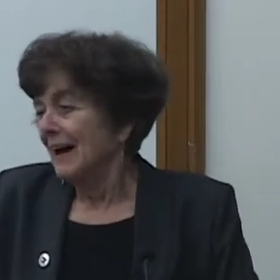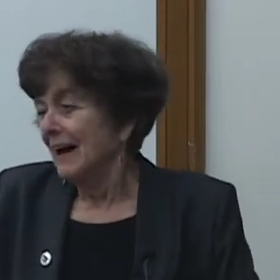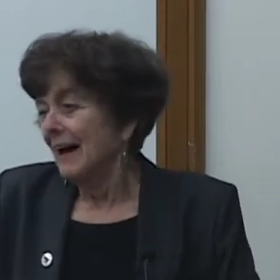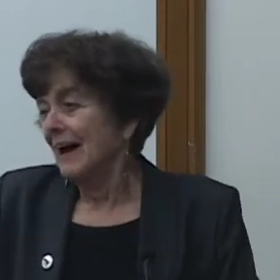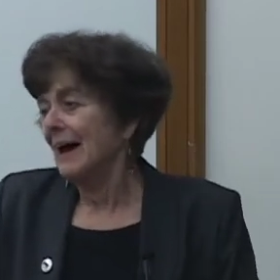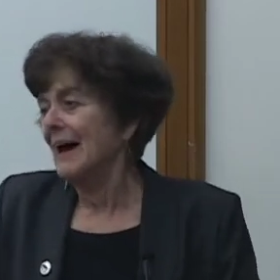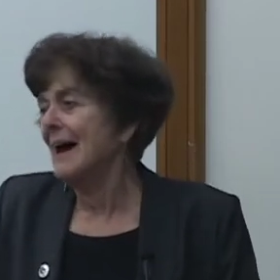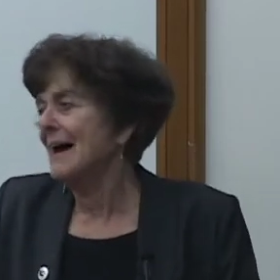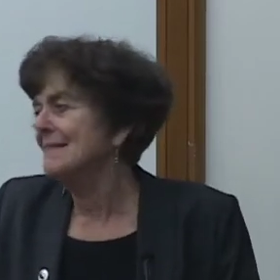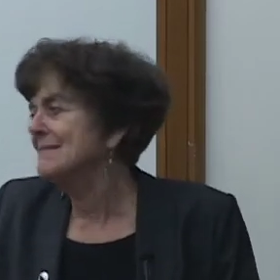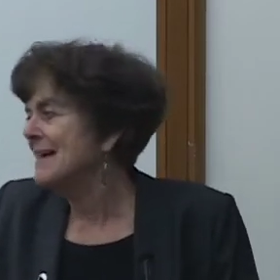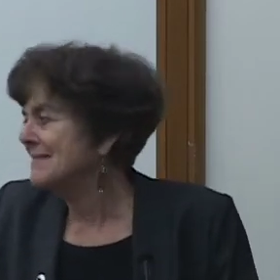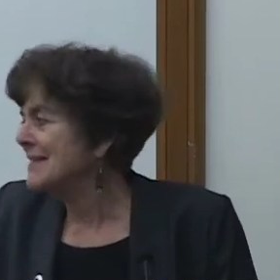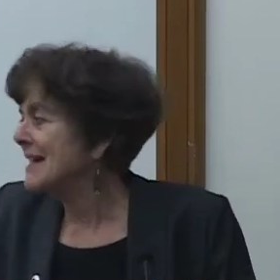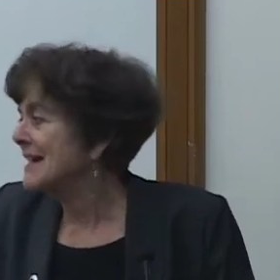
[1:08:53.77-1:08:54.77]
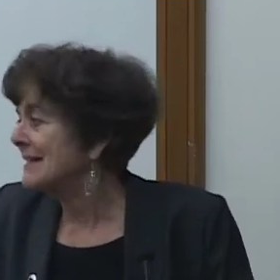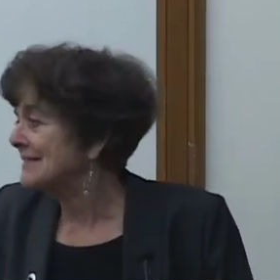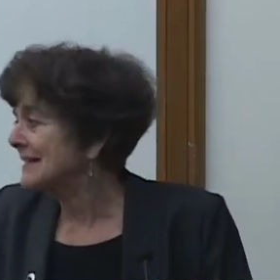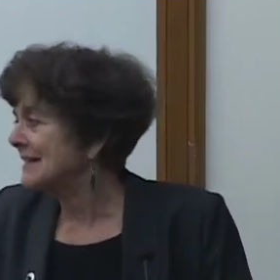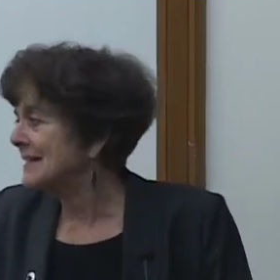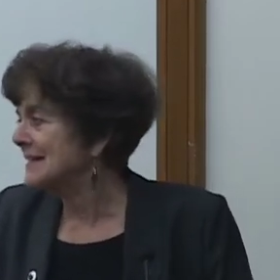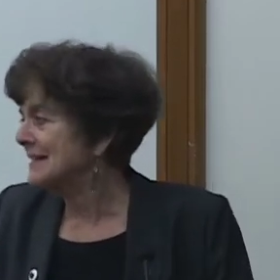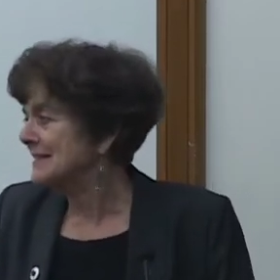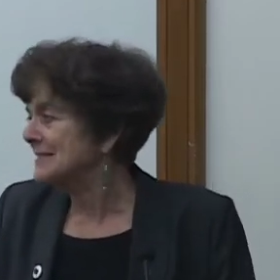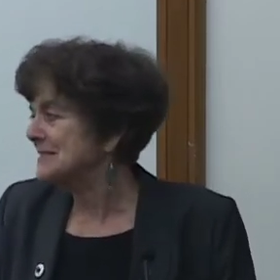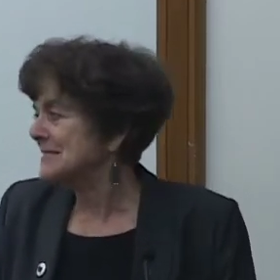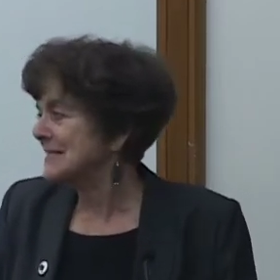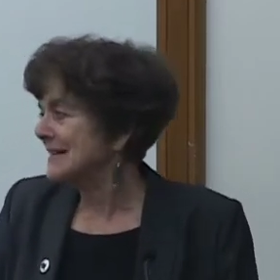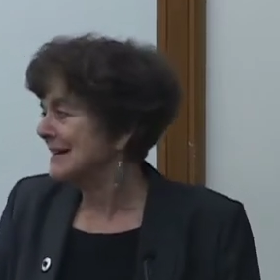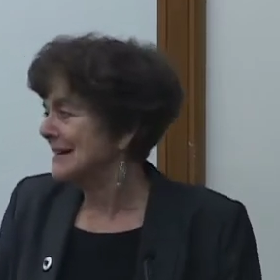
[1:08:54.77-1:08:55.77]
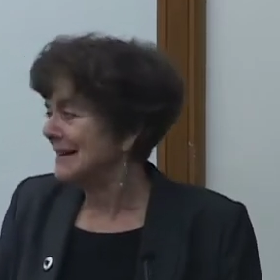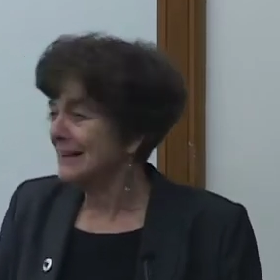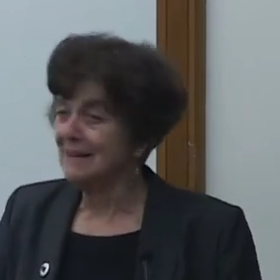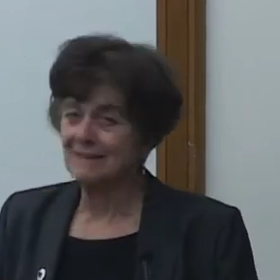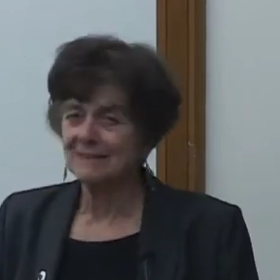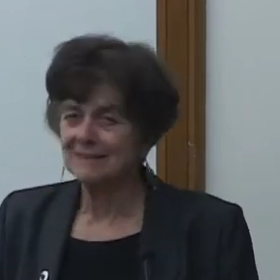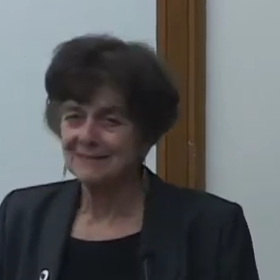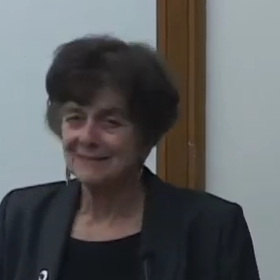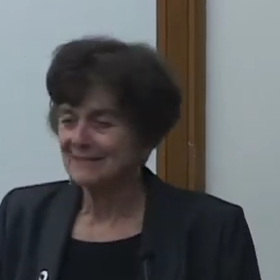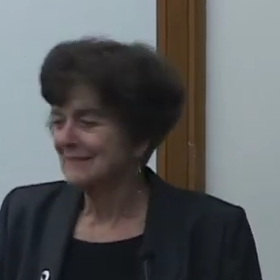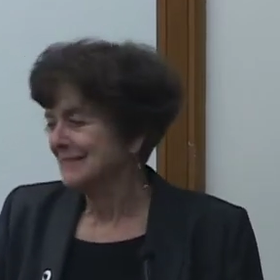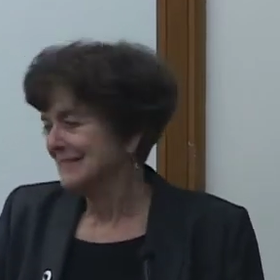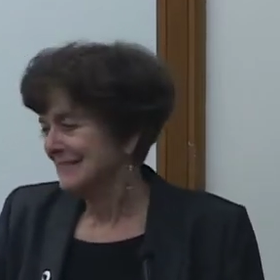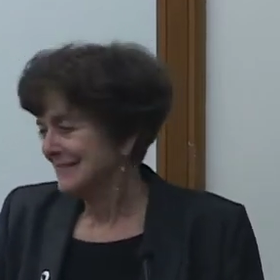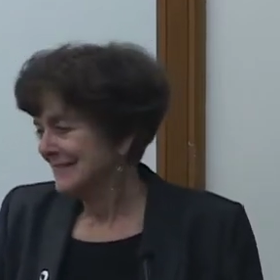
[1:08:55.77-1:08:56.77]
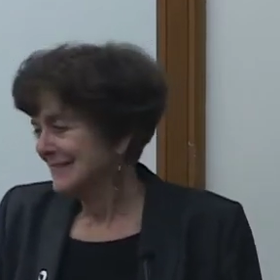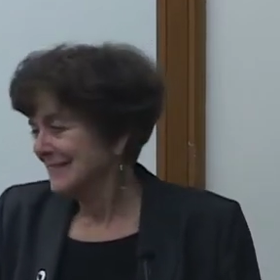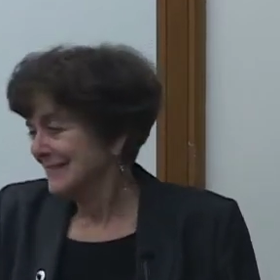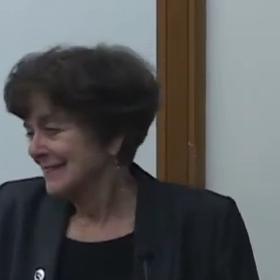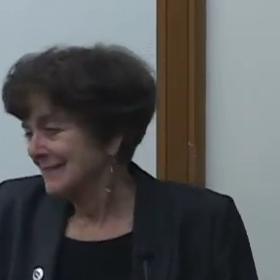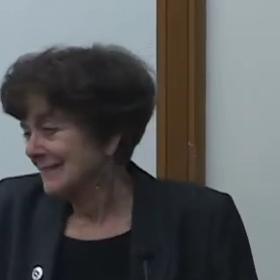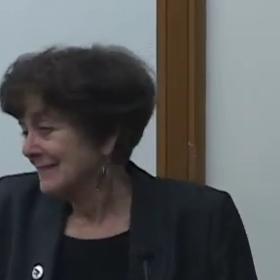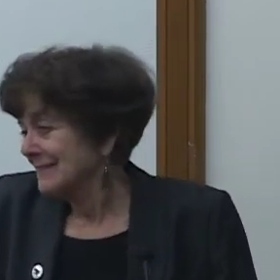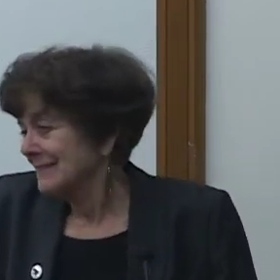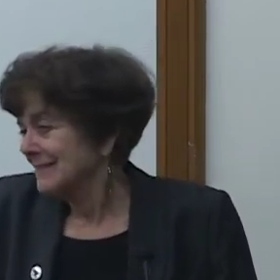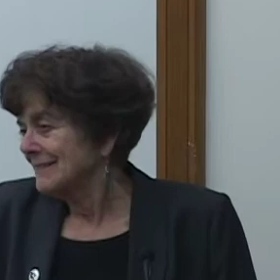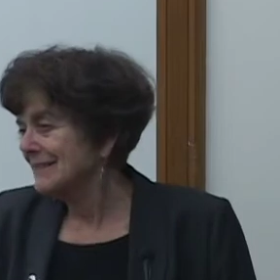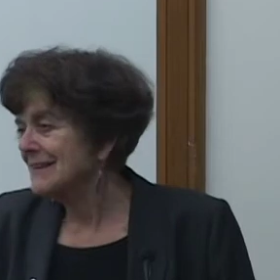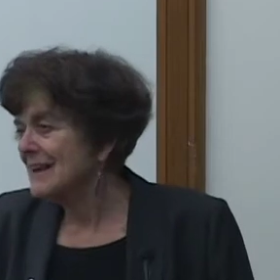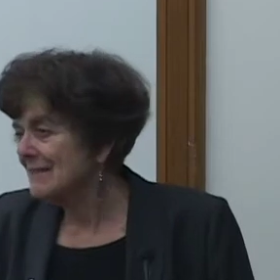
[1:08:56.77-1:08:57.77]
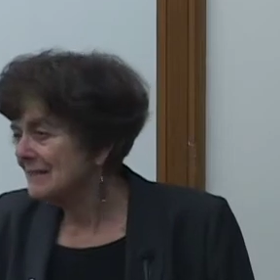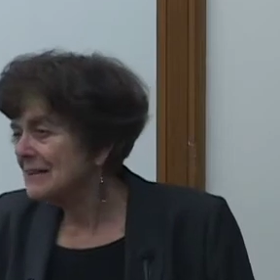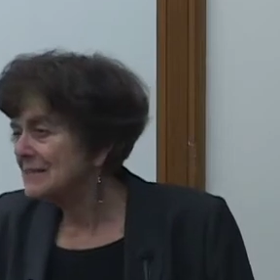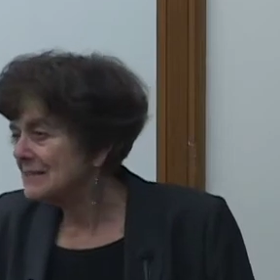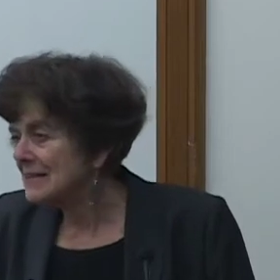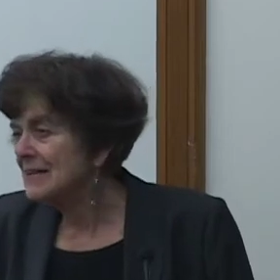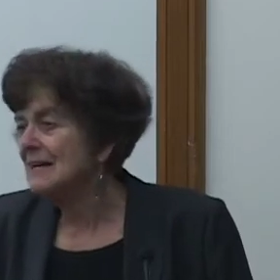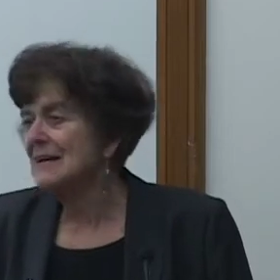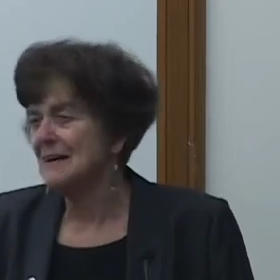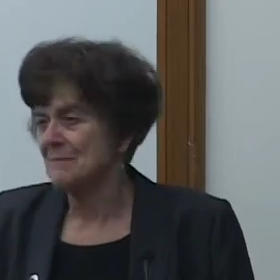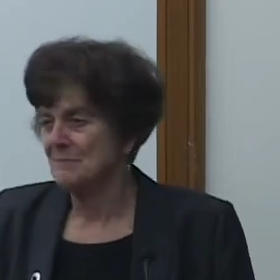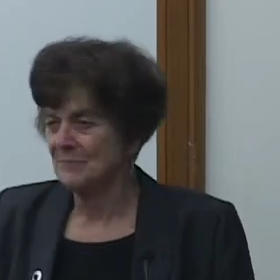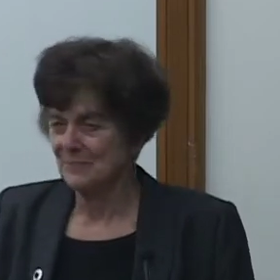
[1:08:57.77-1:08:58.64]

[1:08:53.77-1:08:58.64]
And then they had the kids, and they didn't have any time.